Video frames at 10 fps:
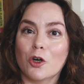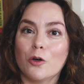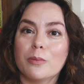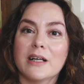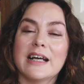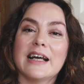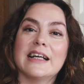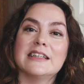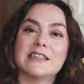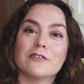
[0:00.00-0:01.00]
job
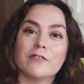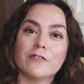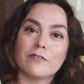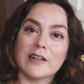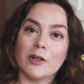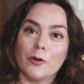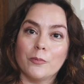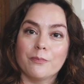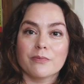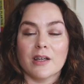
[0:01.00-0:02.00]
is to
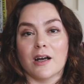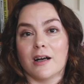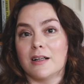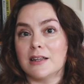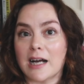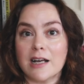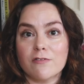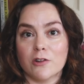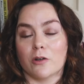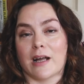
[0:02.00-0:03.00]
fulfill her
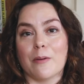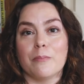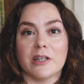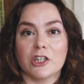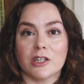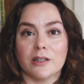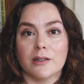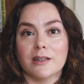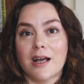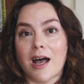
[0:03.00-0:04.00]
lifelong
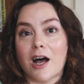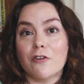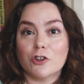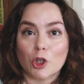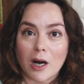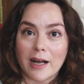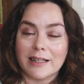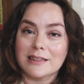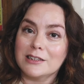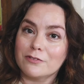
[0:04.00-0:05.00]
ambition of
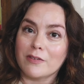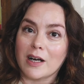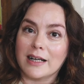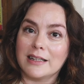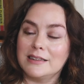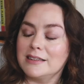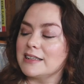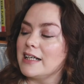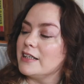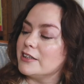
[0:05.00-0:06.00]
trying to find
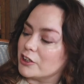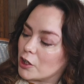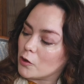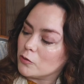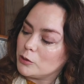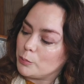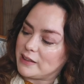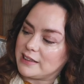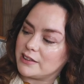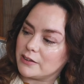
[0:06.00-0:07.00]
the gold
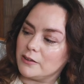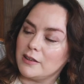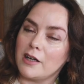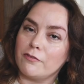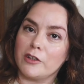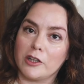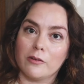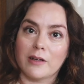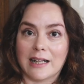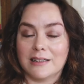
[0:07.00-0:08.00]
beetle of
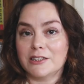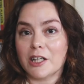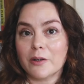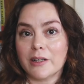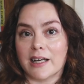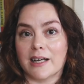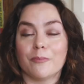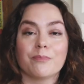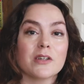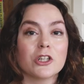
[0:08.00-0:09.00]
New
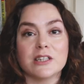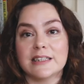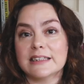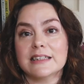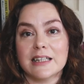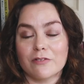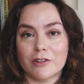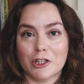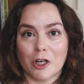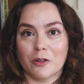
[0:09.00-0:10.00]
Caledonia. She doesn't
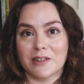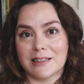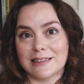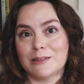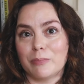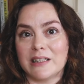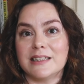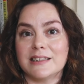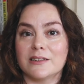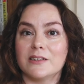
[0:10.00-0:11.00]
even know that this
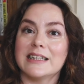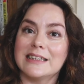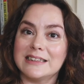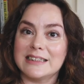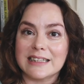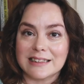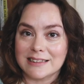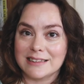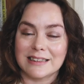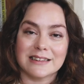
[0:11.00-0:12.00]
beetle
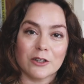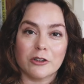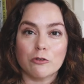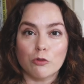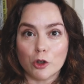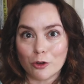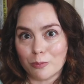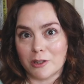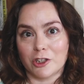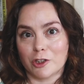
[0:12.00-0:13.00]
exists, it's only
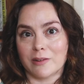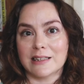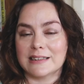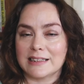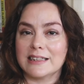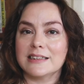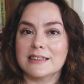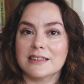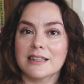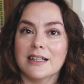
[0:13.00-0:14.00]
rumoured to
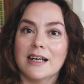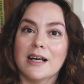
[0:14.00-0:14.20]
exist.